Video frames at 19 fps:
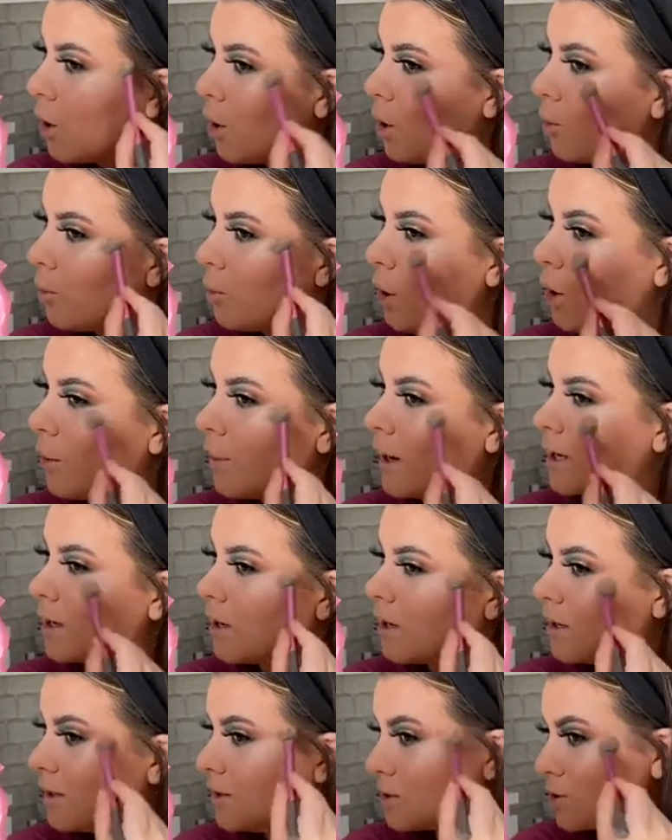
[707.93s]
But oh my
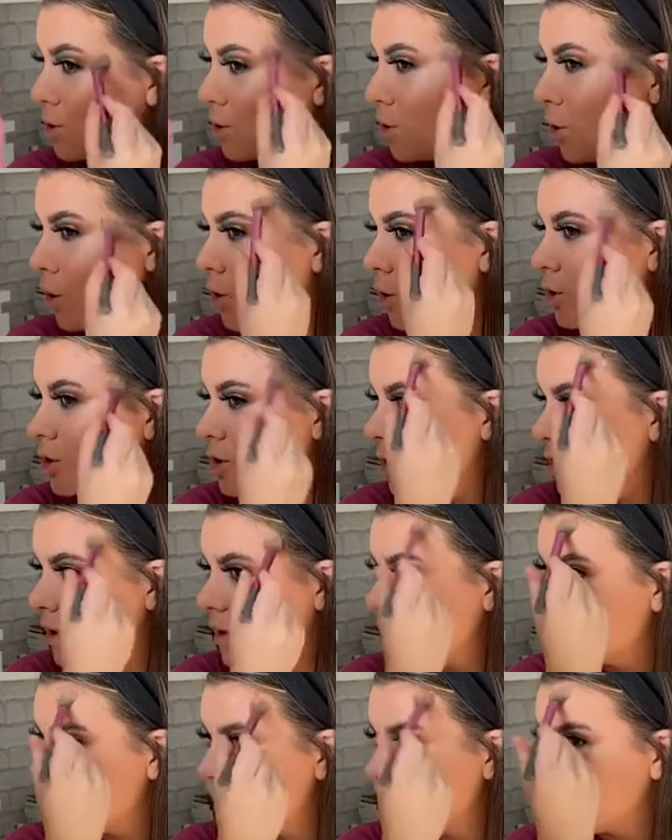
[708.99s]
god, it's
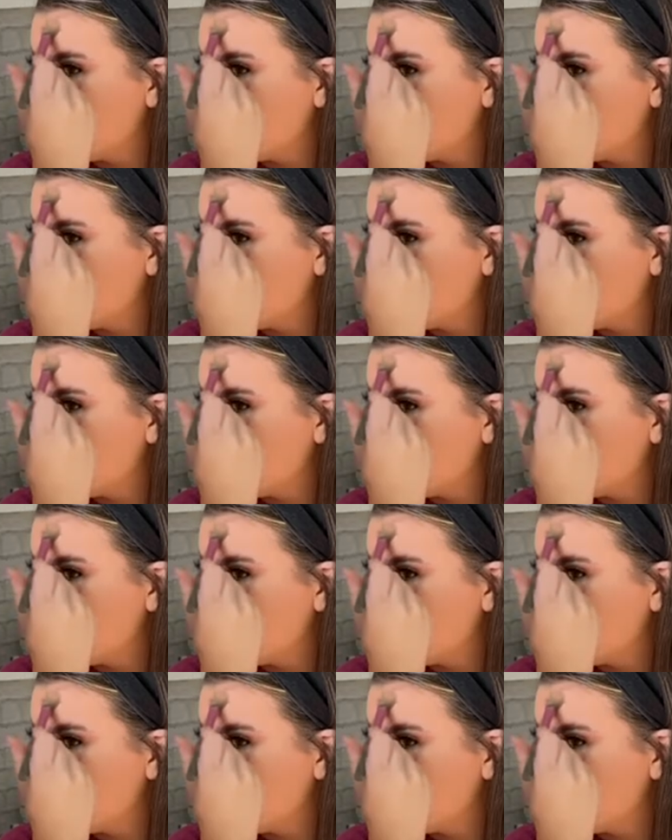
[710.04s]
gorgeous.